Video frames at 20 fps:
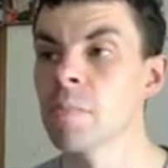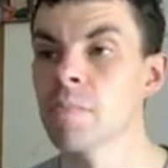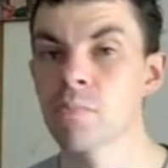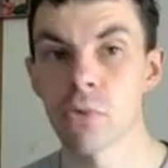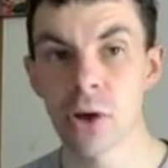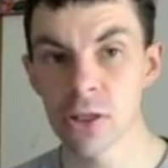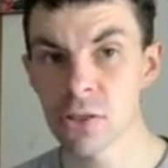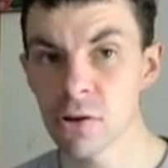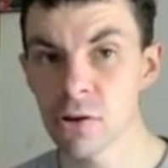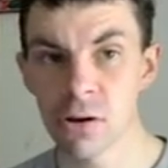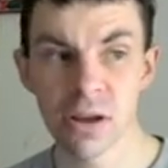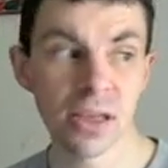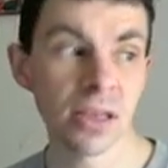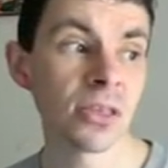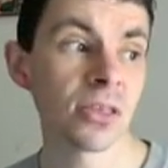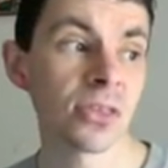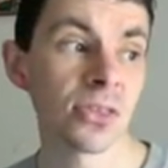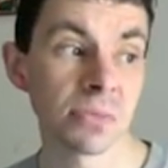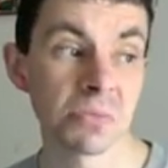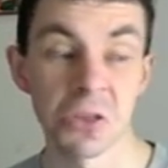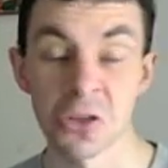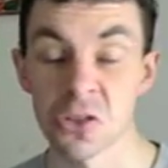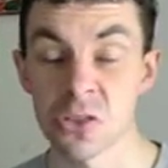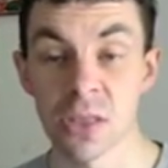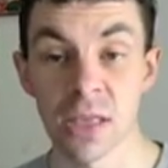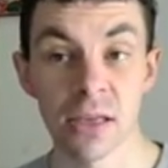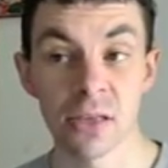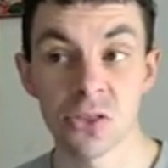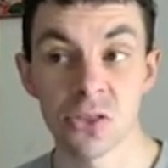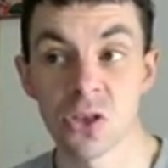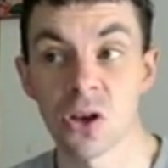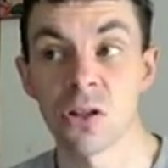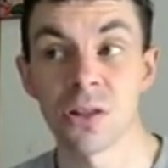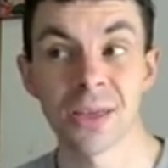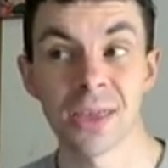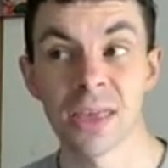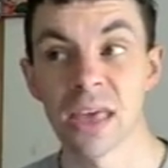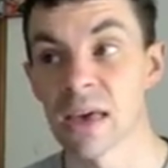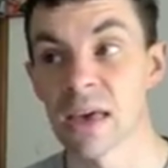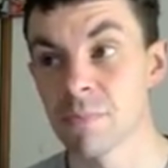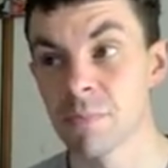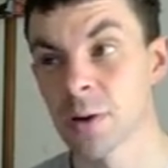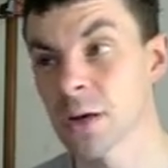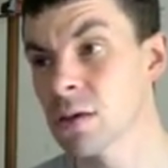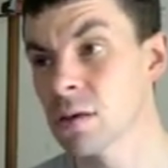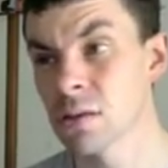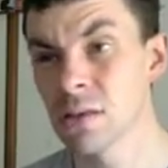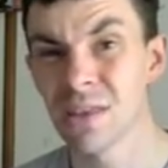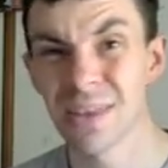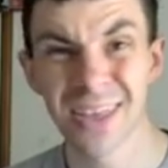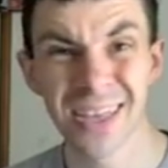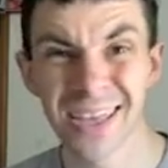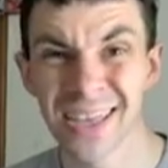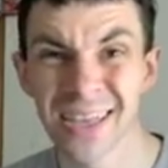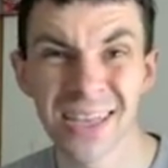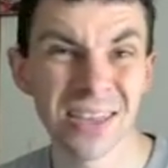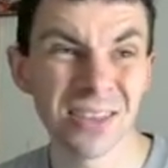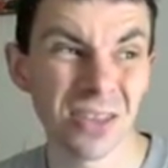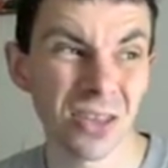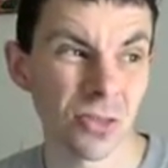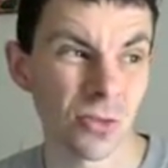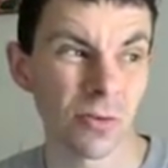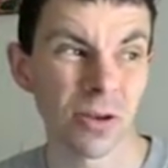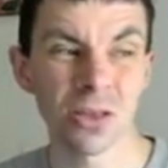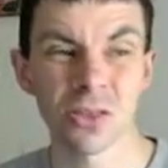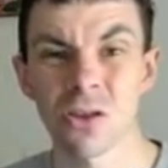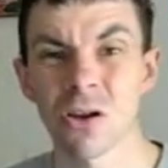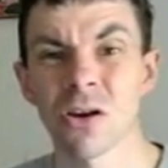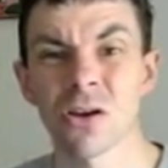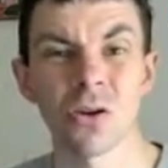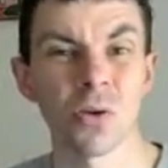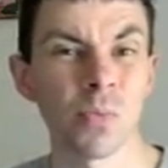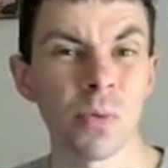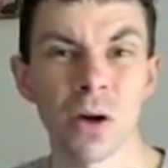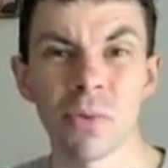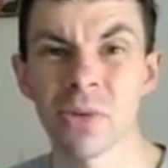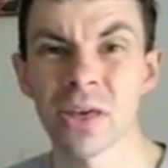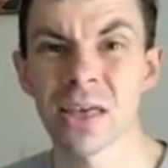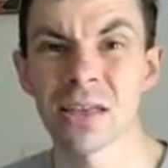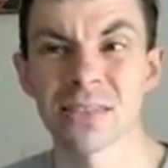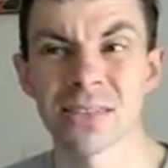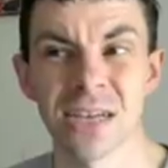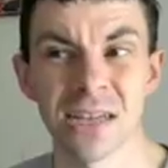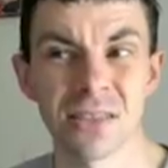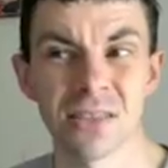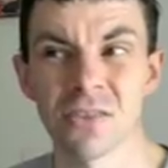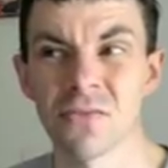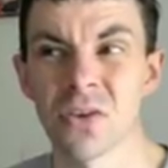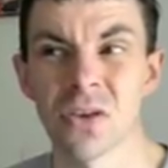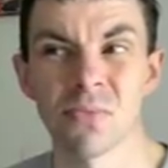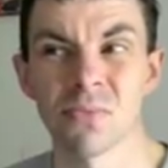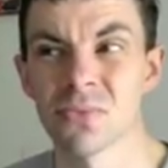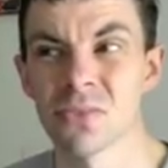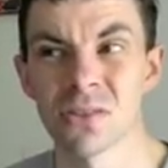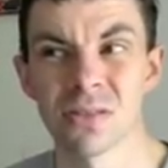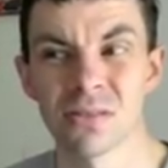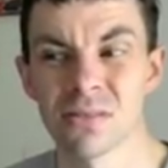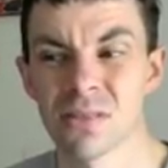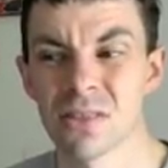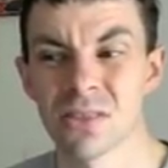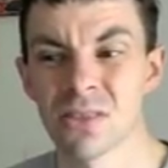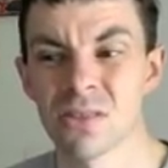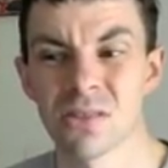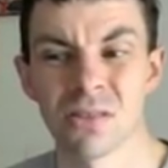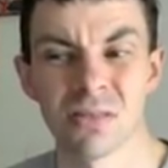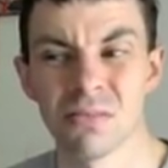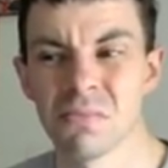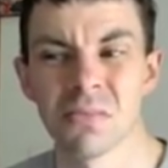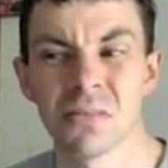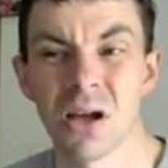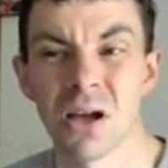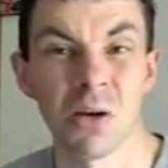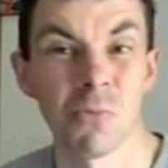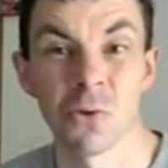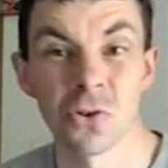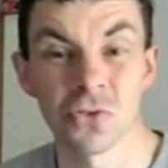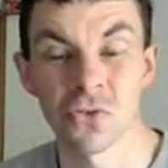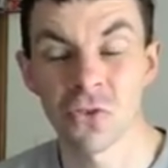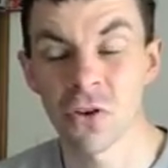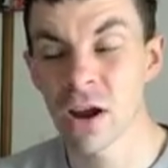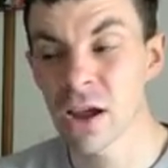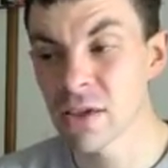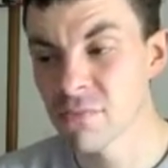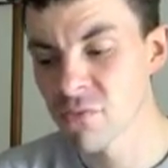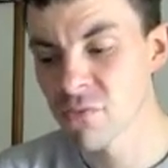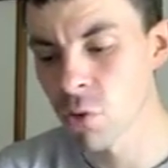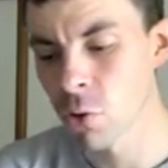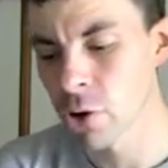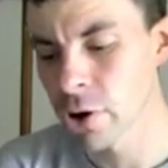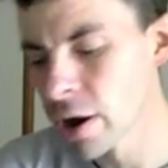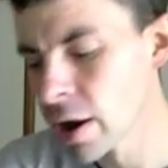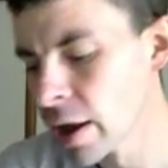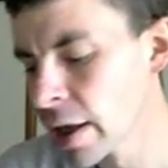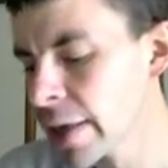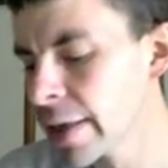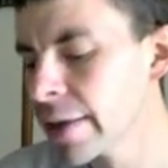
Brother is just a solid get, but he's a 3-star. You'll probably get tons of him. It's not worth trying for.